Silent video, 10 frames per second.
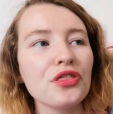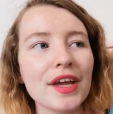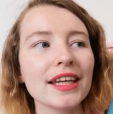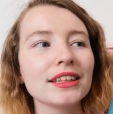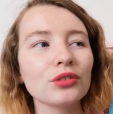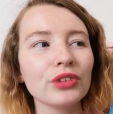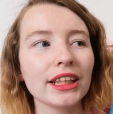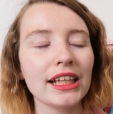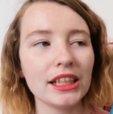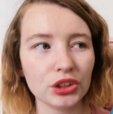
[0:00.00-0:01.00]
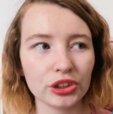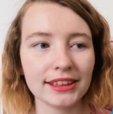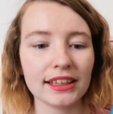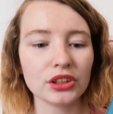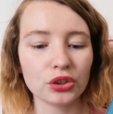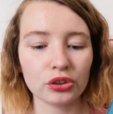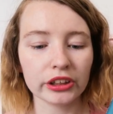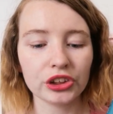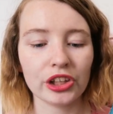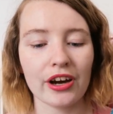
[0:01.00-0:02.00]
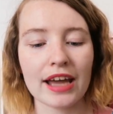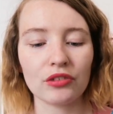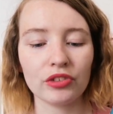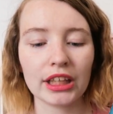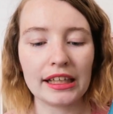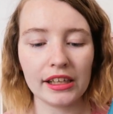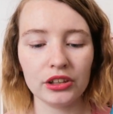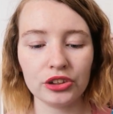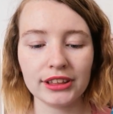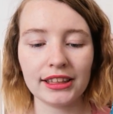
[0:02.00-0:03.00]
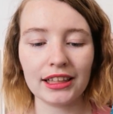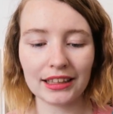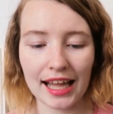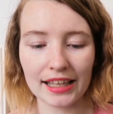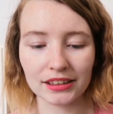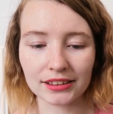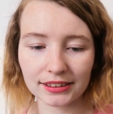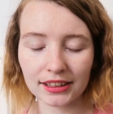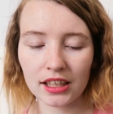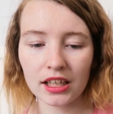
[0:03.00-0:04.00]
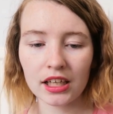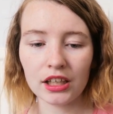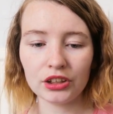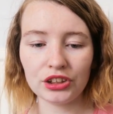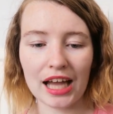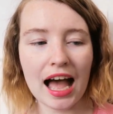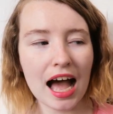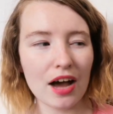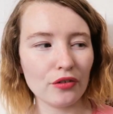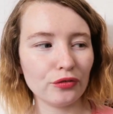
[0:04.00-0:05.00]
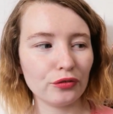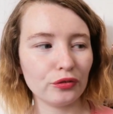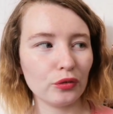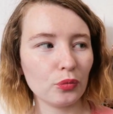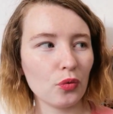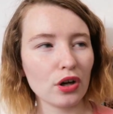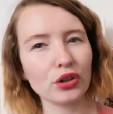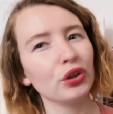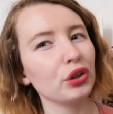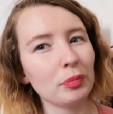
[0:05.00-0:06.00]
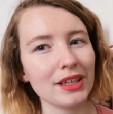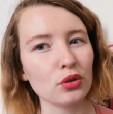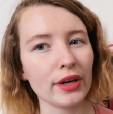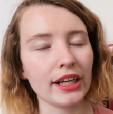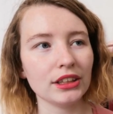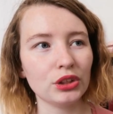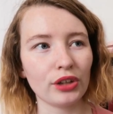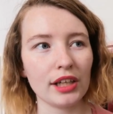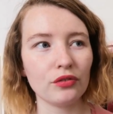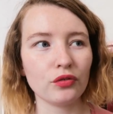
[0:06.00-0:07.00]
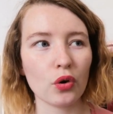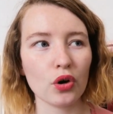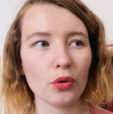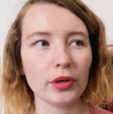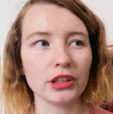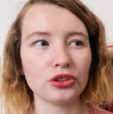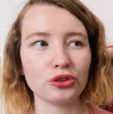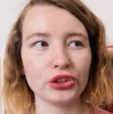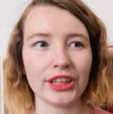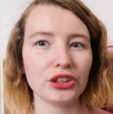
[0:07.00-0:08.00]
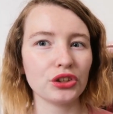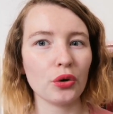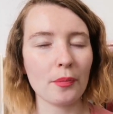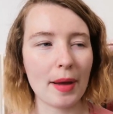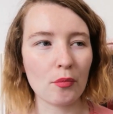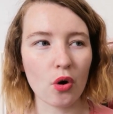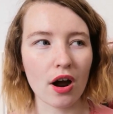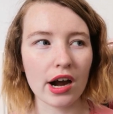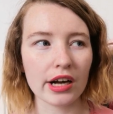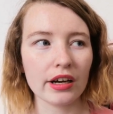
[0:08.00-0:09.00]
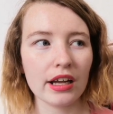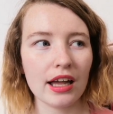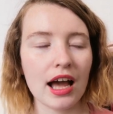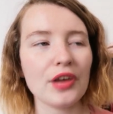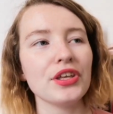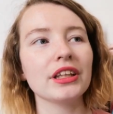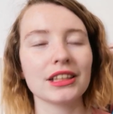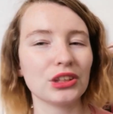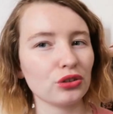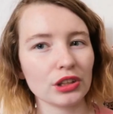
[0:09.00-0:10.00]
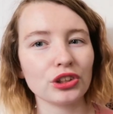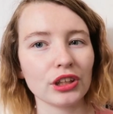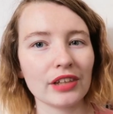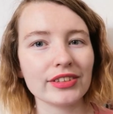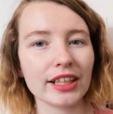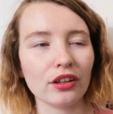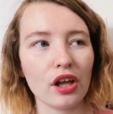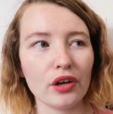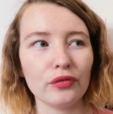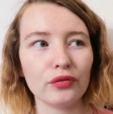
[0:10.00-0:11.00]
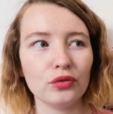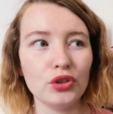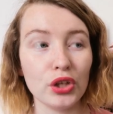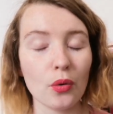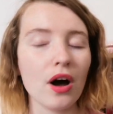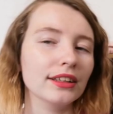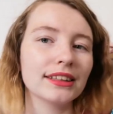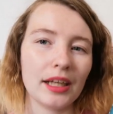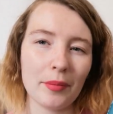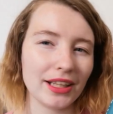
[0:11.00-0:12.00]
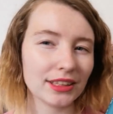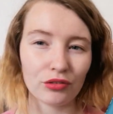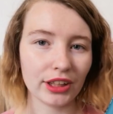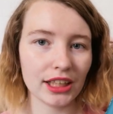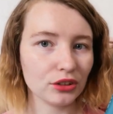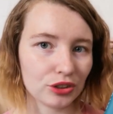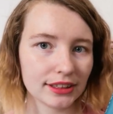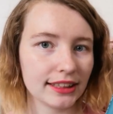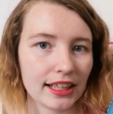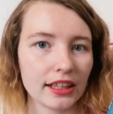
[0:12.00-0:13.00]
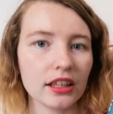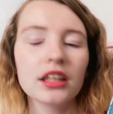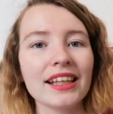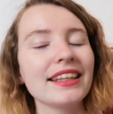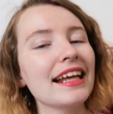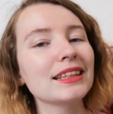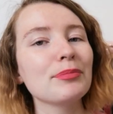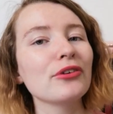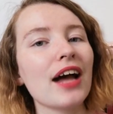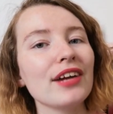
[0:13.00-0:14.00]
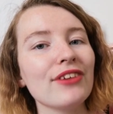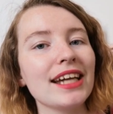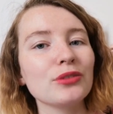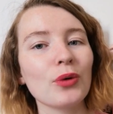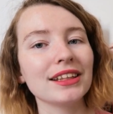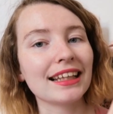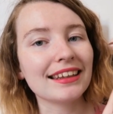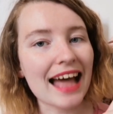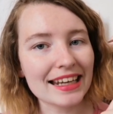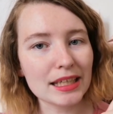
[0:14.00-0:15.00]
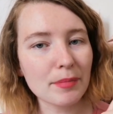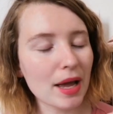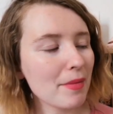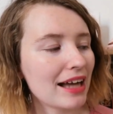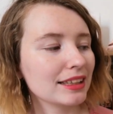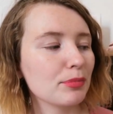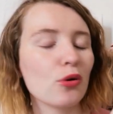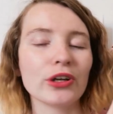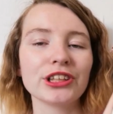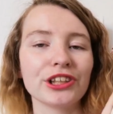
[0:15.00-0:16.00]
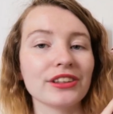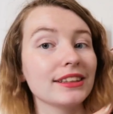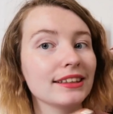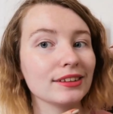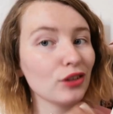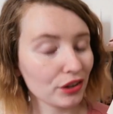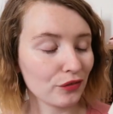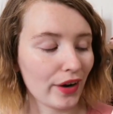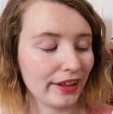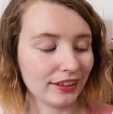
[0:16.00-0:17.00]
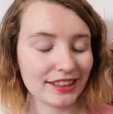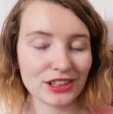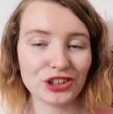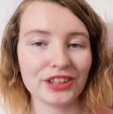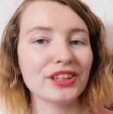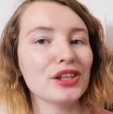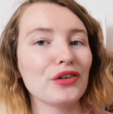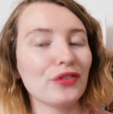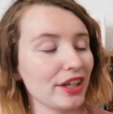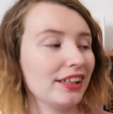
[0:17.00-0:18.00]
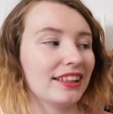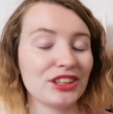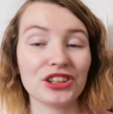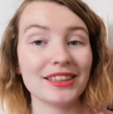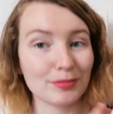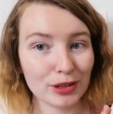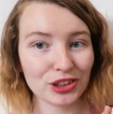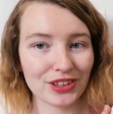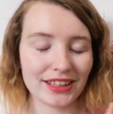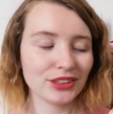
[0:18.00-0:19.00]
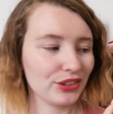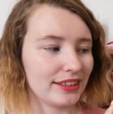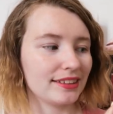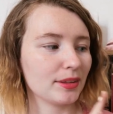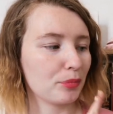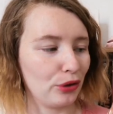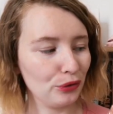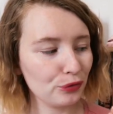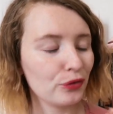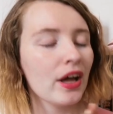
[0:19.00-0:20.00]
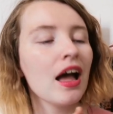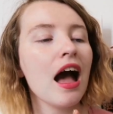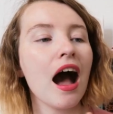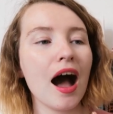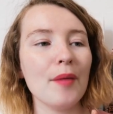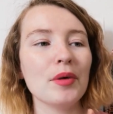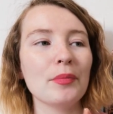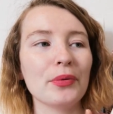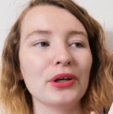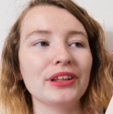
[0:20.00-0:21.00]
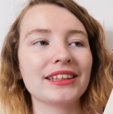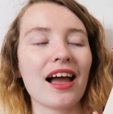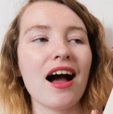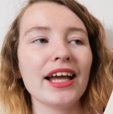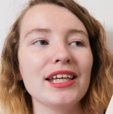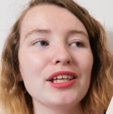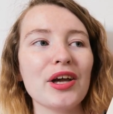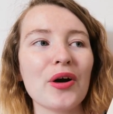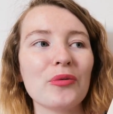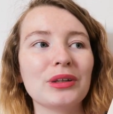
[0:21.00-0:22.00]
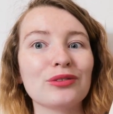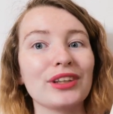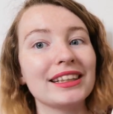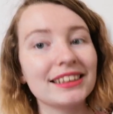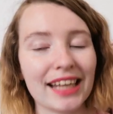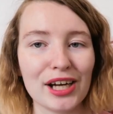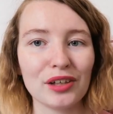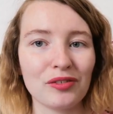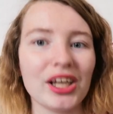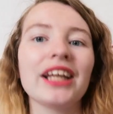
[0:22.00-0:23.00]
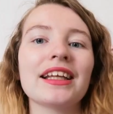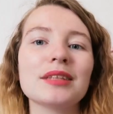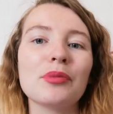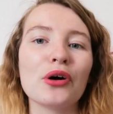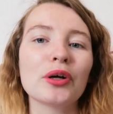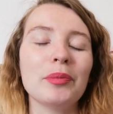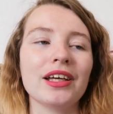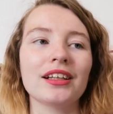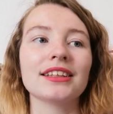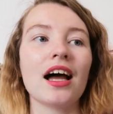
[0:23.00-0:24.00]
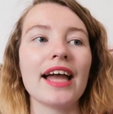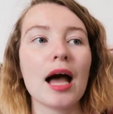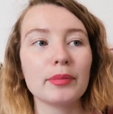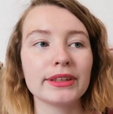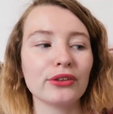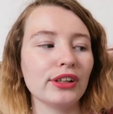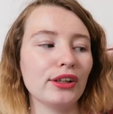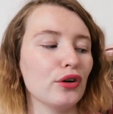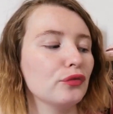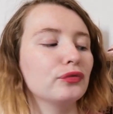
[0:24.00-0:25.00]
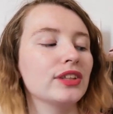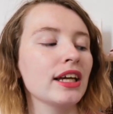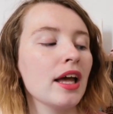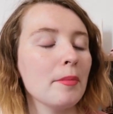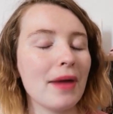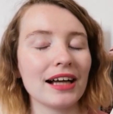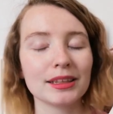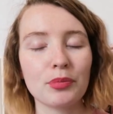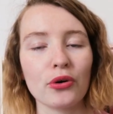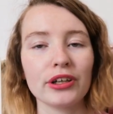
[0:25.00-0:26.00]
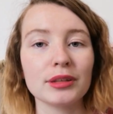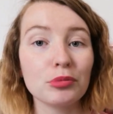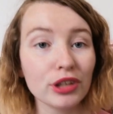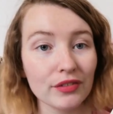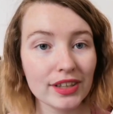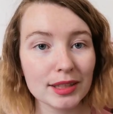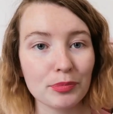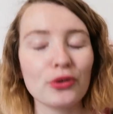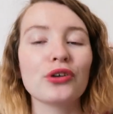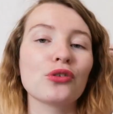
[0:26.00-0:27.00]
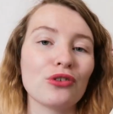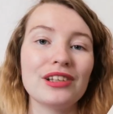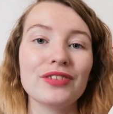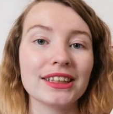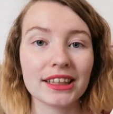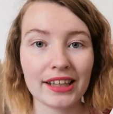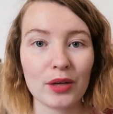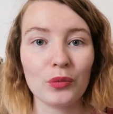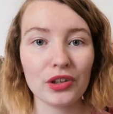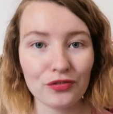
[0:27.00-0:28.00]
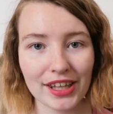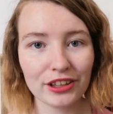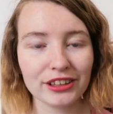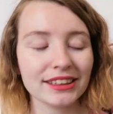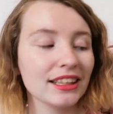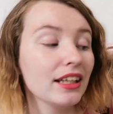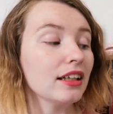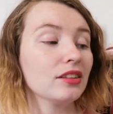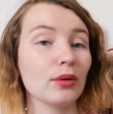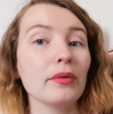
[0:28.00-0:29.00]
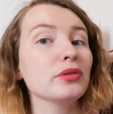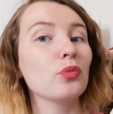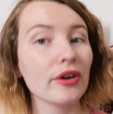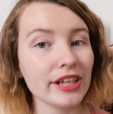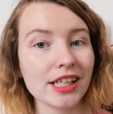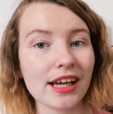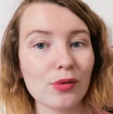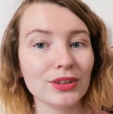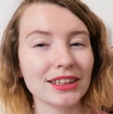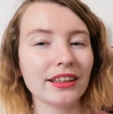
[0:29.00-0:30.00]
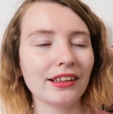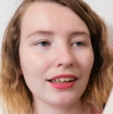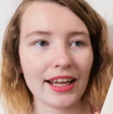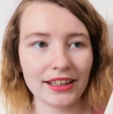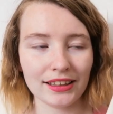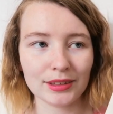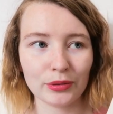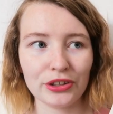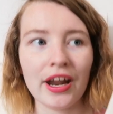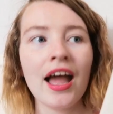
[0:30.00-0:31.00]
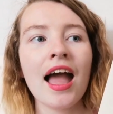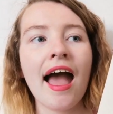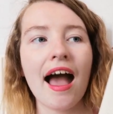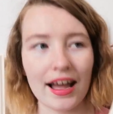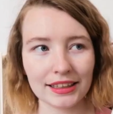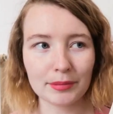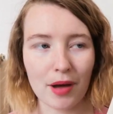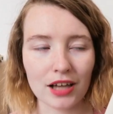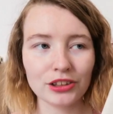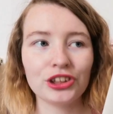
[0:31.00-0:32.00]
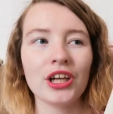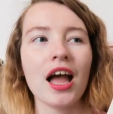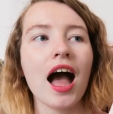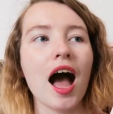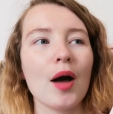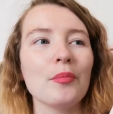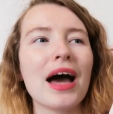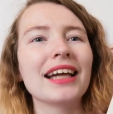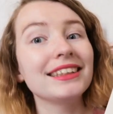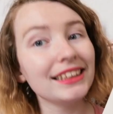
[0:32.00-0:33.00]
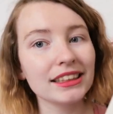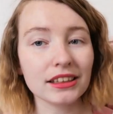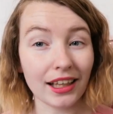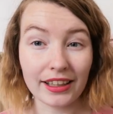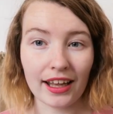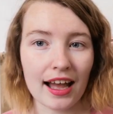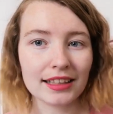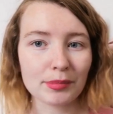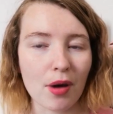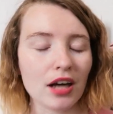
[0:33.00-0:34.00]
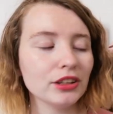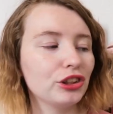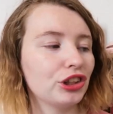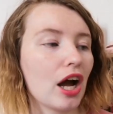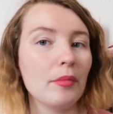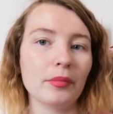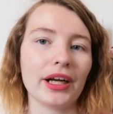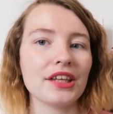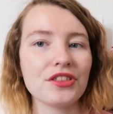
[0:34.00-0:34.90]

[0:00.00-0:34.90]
think it's a really interesting structure and a really interesting lens to have what could be quite a straightforward traditional memoir. I think the structure gives it a lot of nuance and it makes it really interesting. The next book I read was Lanny by Max Porter. This is not the final edition. The final edition is much nicer. This is a proof. But I was really scared of reading this book because I absolutely loved Max Porter's previous book, Grief is a Thing with Feathers. So I was worried I wasn't gonna like this one as much. I didn't like it as much, but I